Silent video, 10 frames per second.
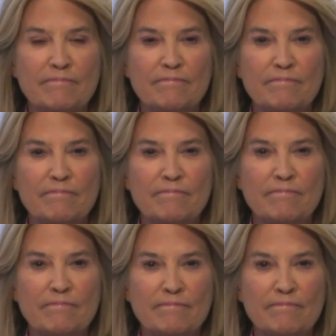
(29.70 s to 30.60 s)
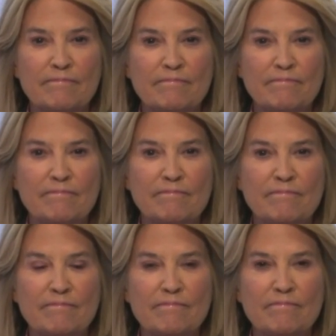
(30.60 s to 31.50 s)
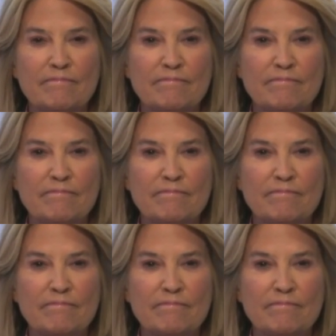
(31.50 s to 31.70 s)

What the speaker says: (silent)